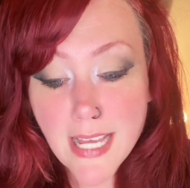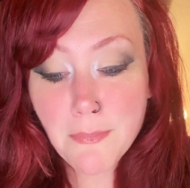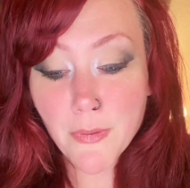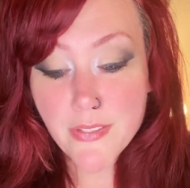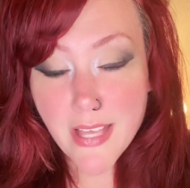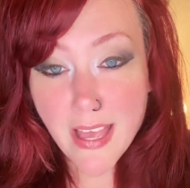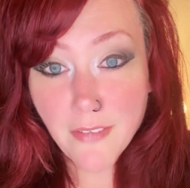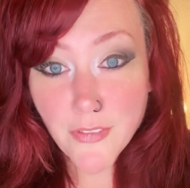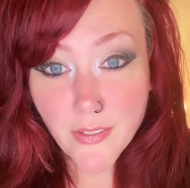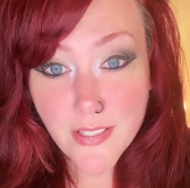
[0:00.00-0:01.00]
to his
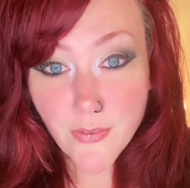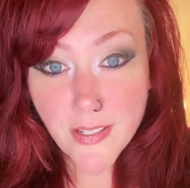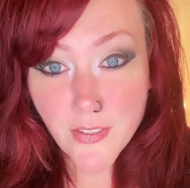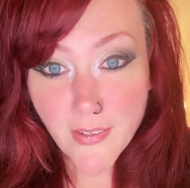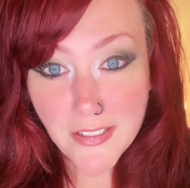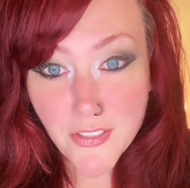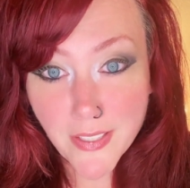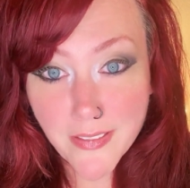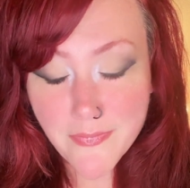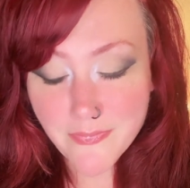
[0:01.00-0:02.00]
disciples after his
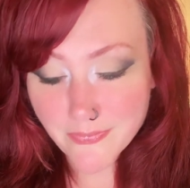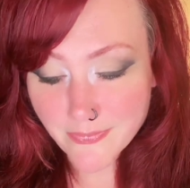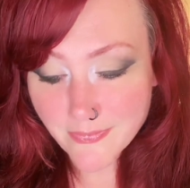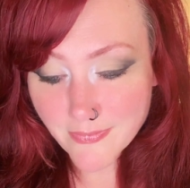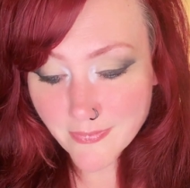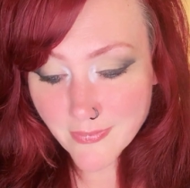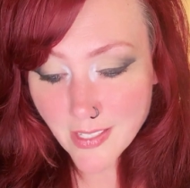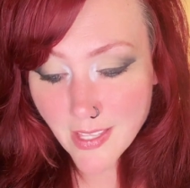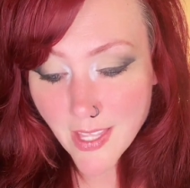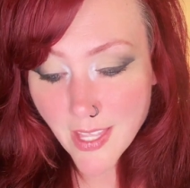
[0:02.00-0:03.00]
resurrection.
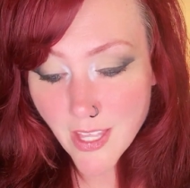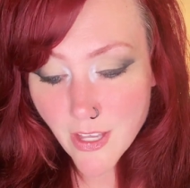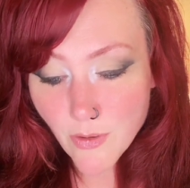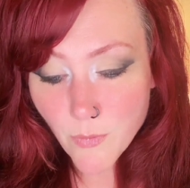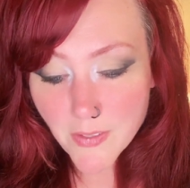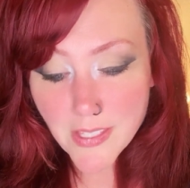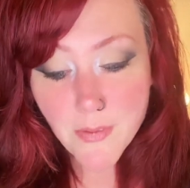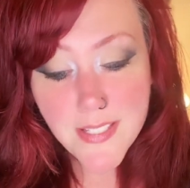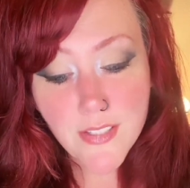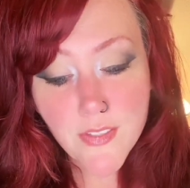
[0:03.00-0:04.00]

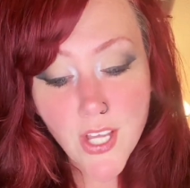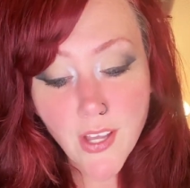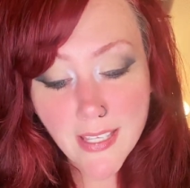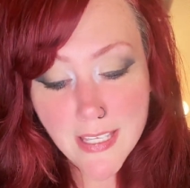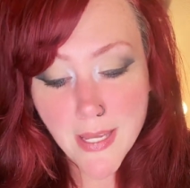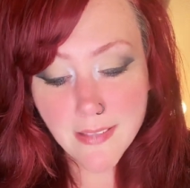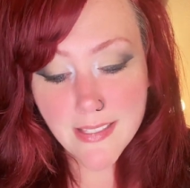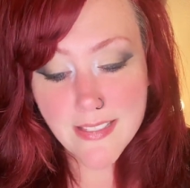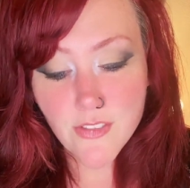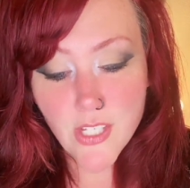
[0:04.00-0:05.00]
While they were still
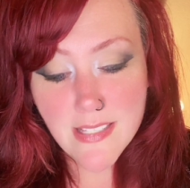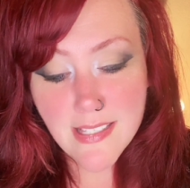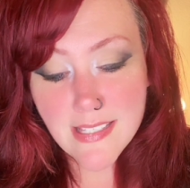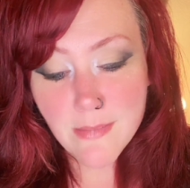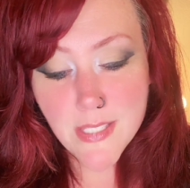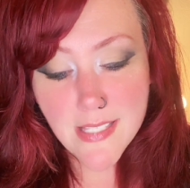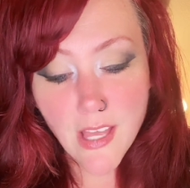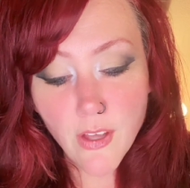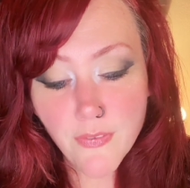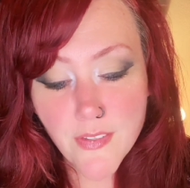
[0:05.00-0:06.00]
talking about this,
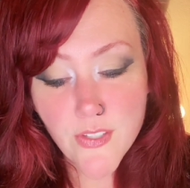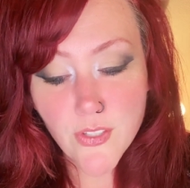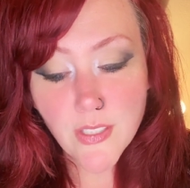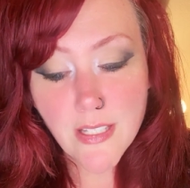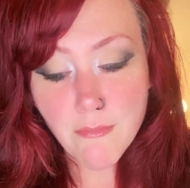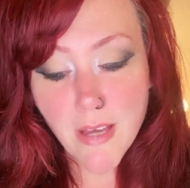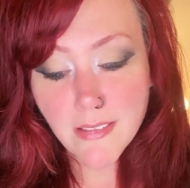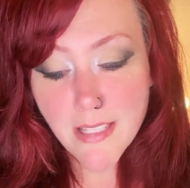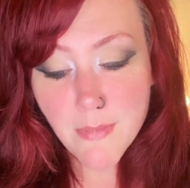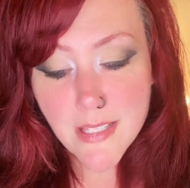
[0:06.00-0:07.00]
Jesus himself
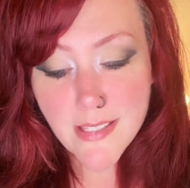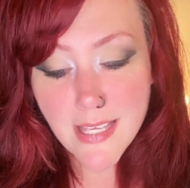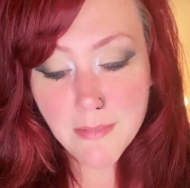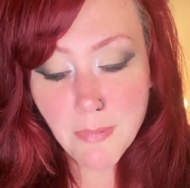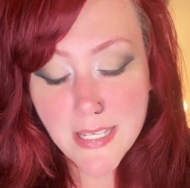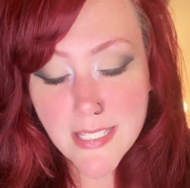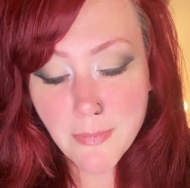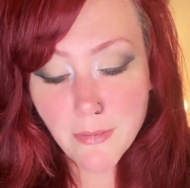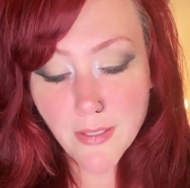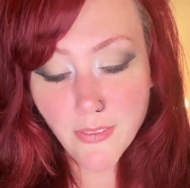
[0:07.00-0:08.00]
stood among them and
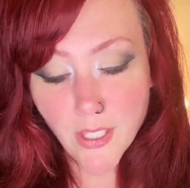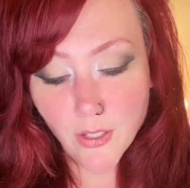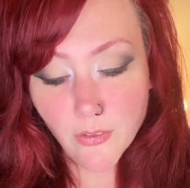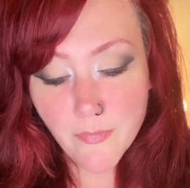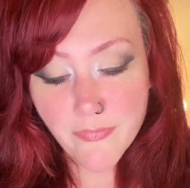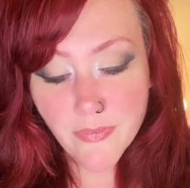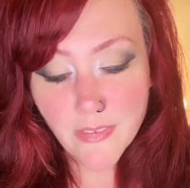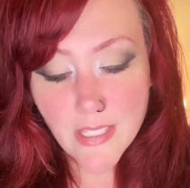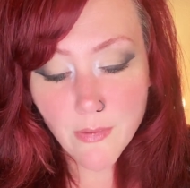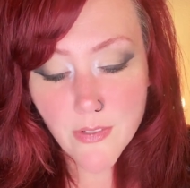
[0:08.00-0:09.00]
said, "Peace be with
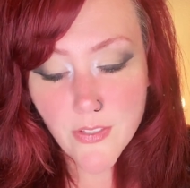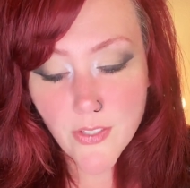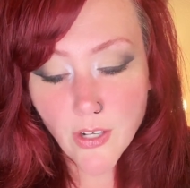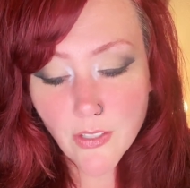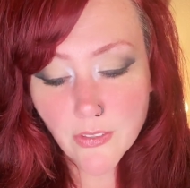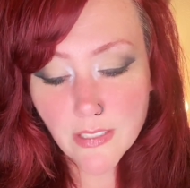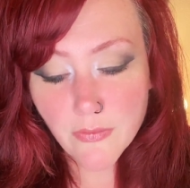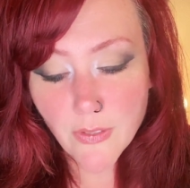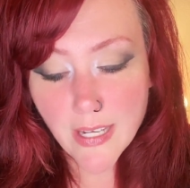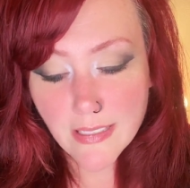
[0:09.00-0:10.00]
you." They were
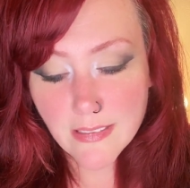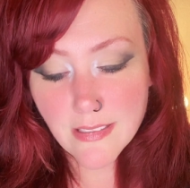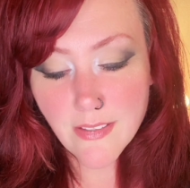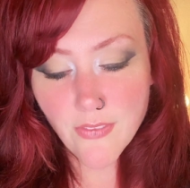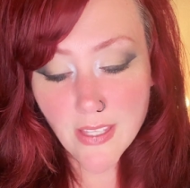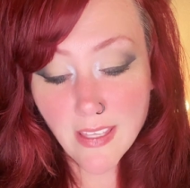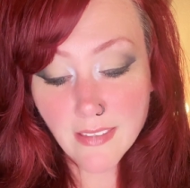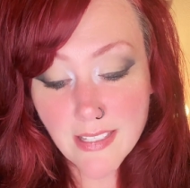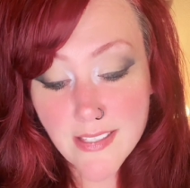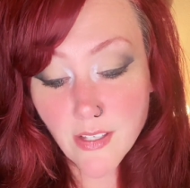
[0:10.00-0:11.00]
startled and frightened,
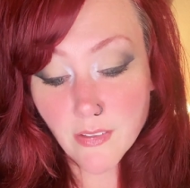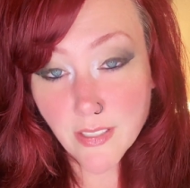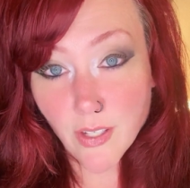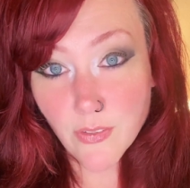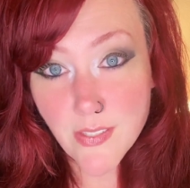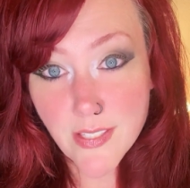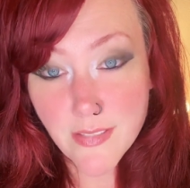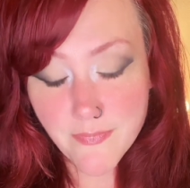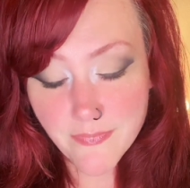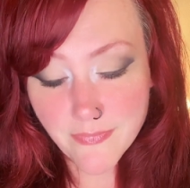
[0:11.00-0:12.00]
thinking they saw a
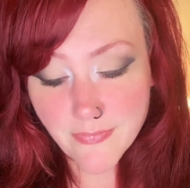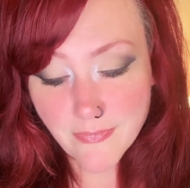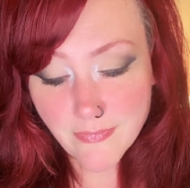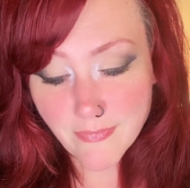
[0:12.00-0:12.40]
ghost.